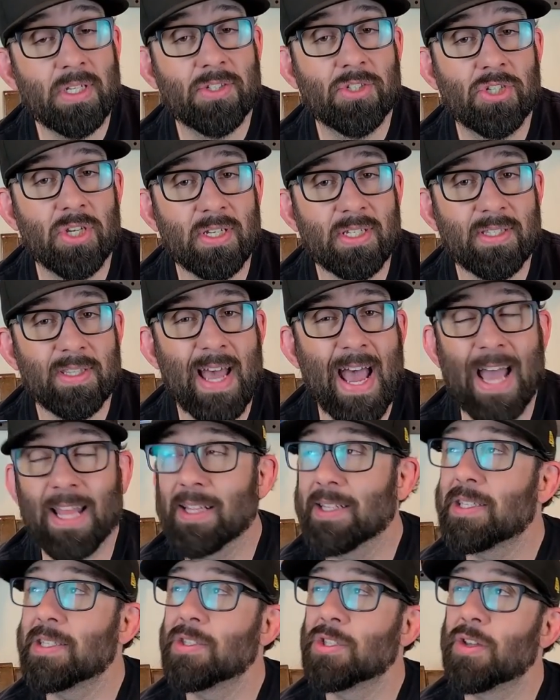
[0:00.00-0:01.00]
is just that.
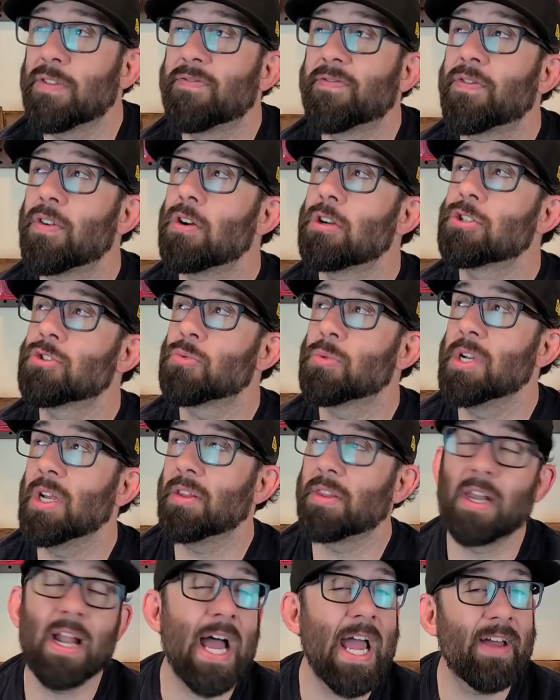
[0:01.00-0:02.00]
This is the first
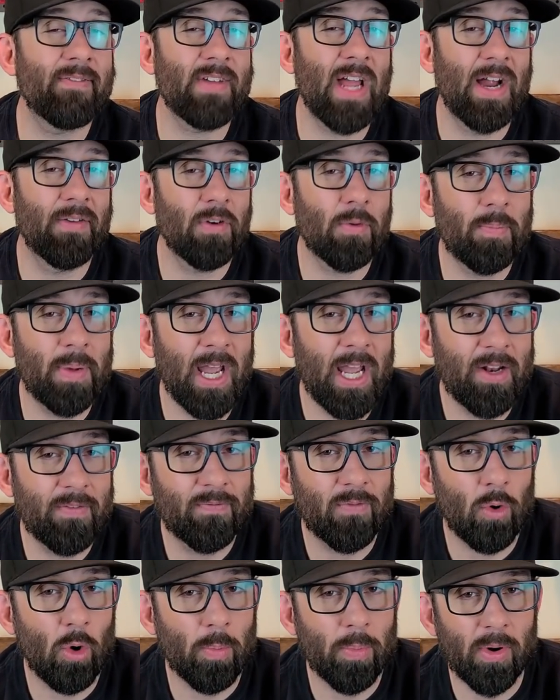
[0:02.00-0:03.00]
reel that I have ever paid
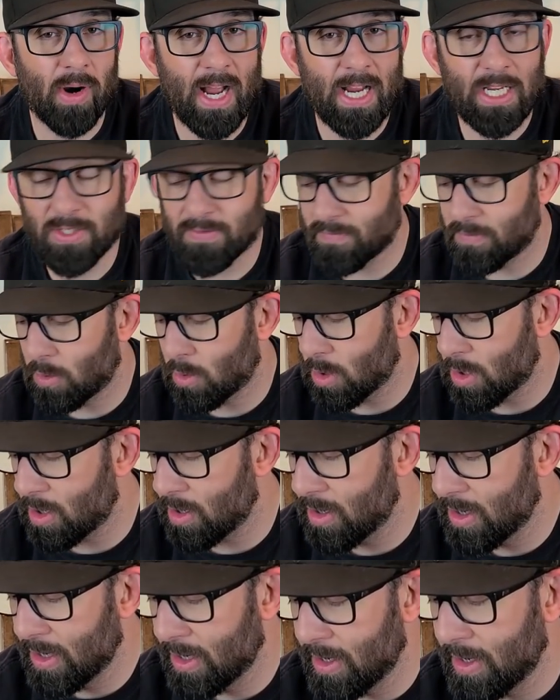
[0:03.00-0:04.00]
full price
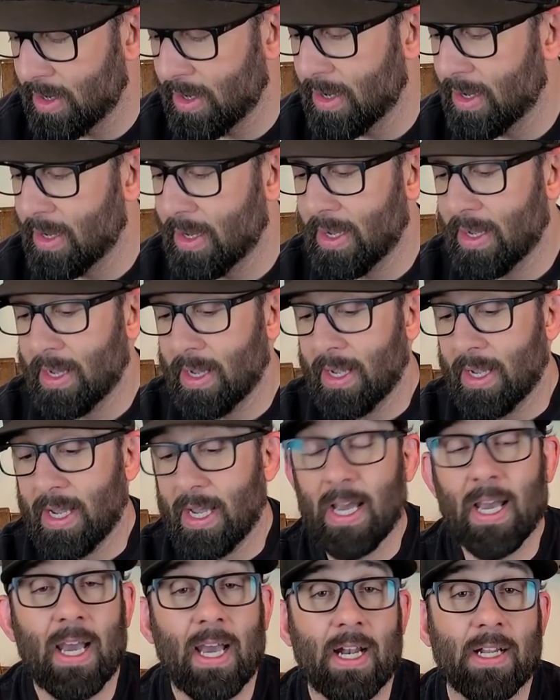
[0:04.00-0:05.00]
for.
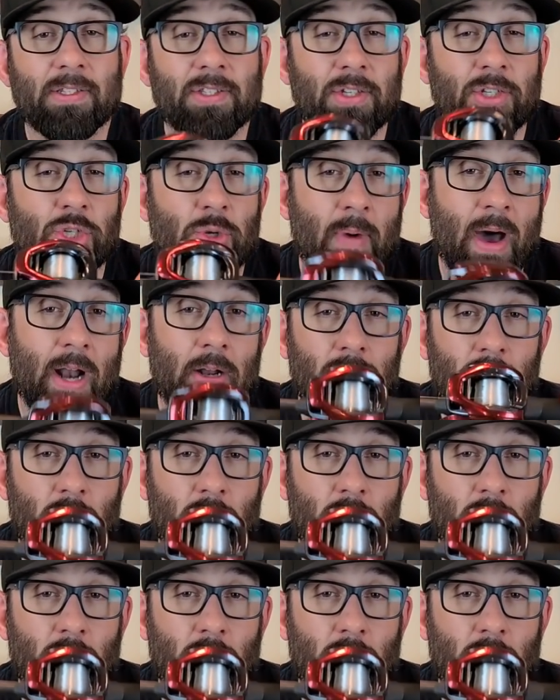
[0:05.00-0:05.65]
And it's the Shimano